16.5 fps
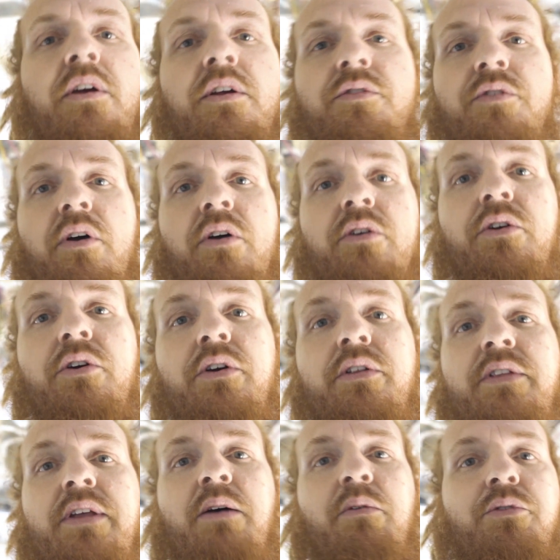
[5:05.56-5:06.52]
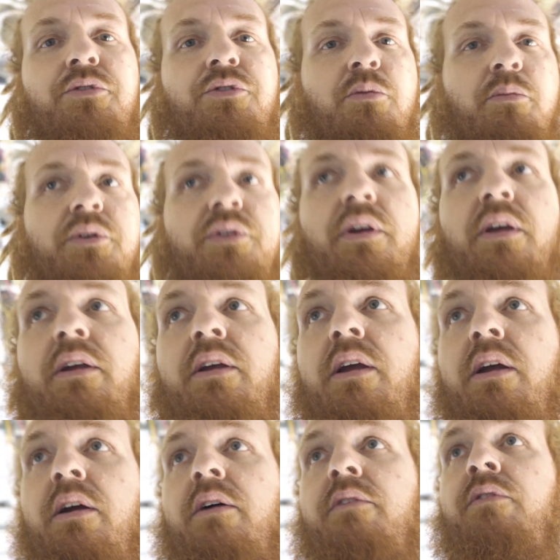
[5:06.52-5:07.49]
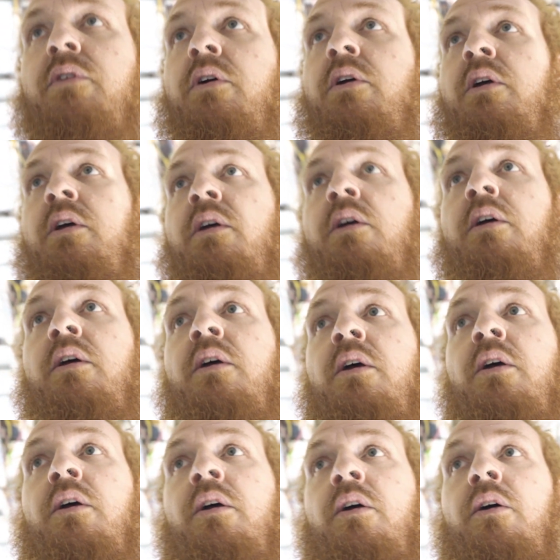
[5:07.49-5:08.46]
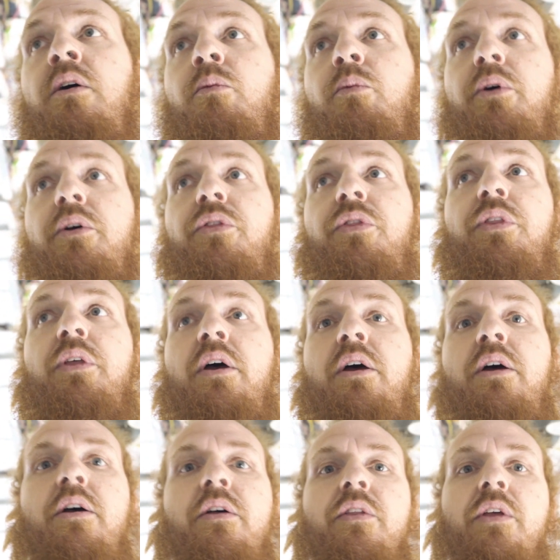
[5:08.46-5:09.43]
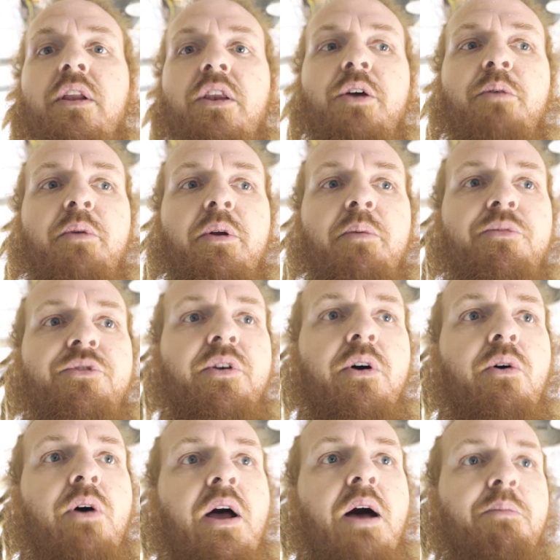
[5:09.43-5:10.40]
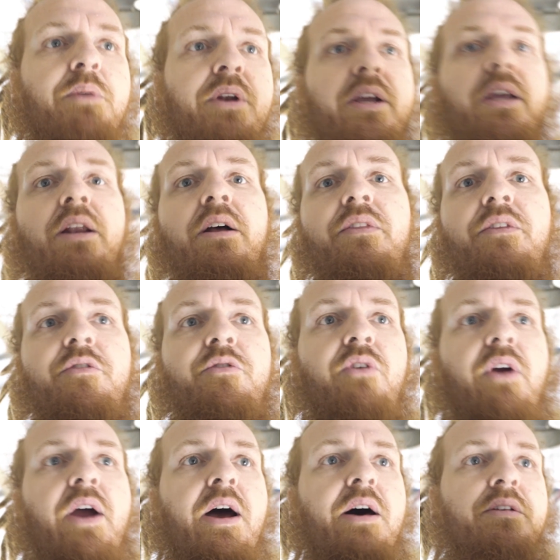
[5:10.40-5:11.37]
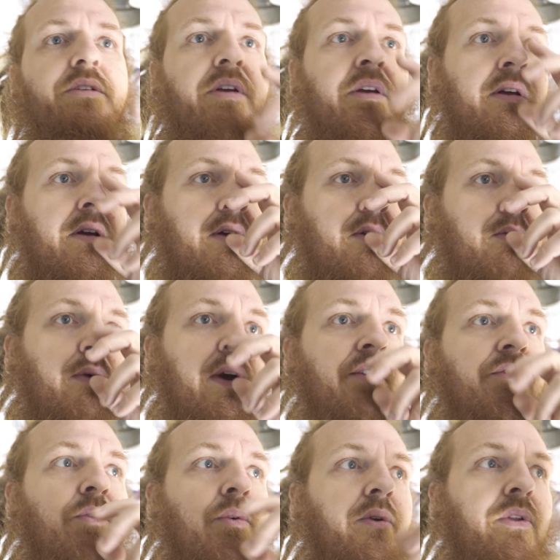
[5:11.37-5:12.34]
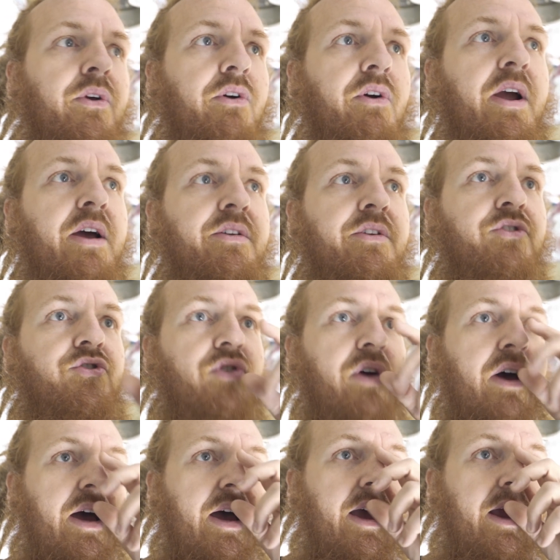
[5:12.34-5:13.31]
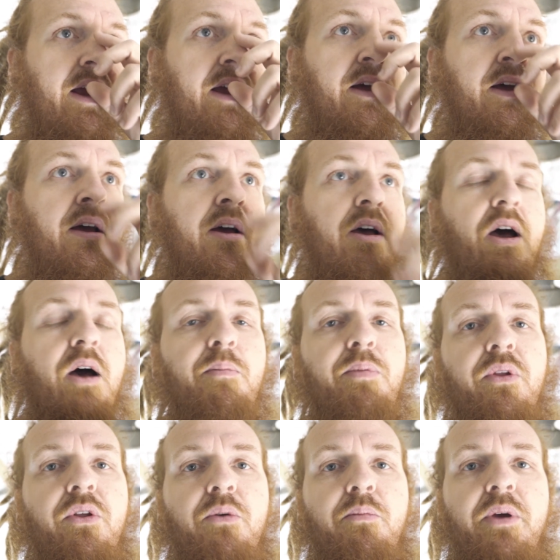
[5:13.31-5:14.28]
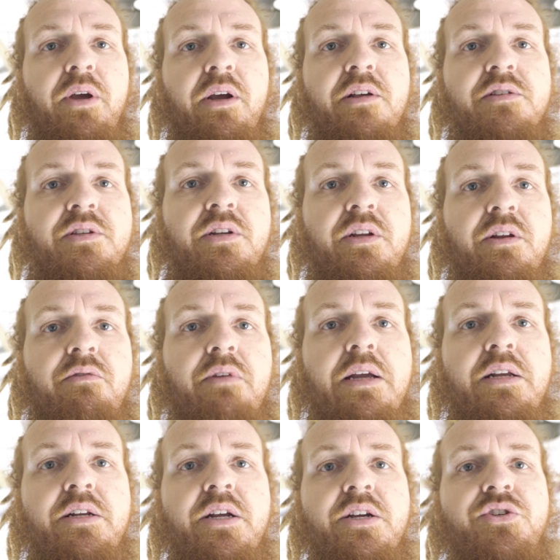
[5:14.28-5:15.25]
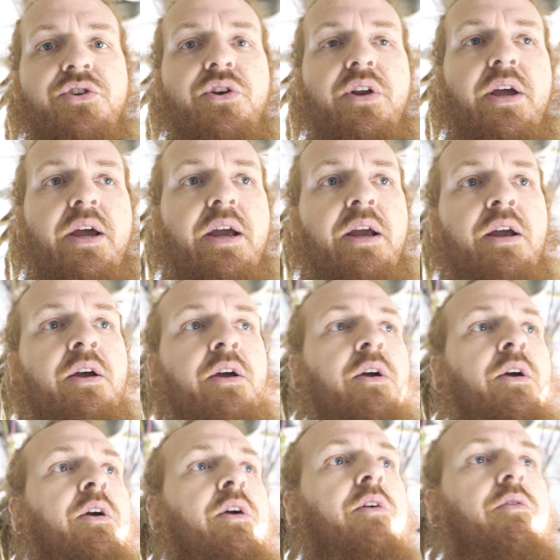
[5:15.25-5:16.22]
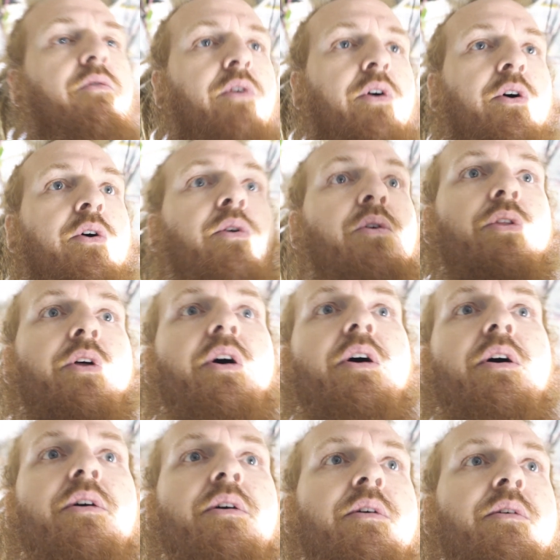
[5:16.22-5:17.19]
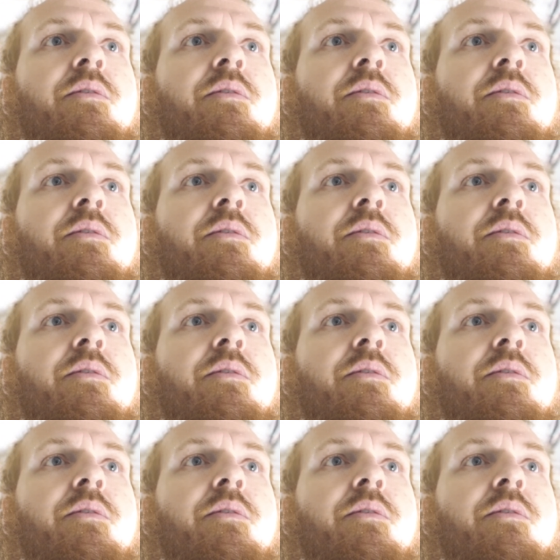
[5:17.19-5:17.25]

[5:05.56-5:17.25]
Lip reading: It's all good. That will soon be taken care of with the aluminum. So I'm going to get on this grout, wait for the ground to dry up a little bit because it did rain yesterday, roll the